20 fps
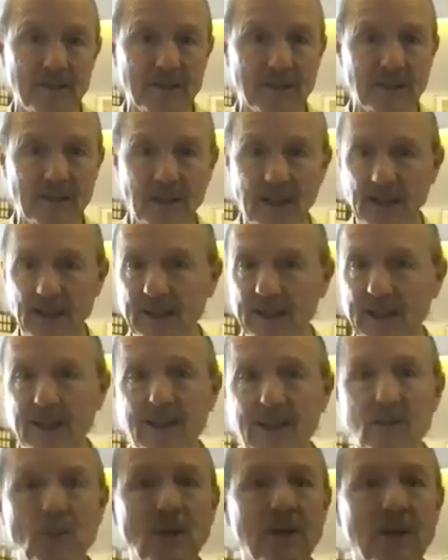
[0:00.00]
the
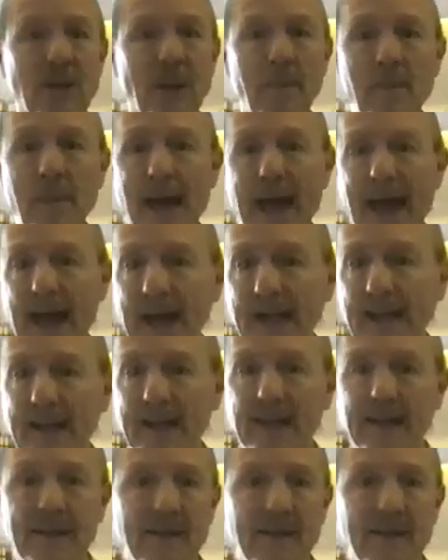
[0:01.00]
kids would come back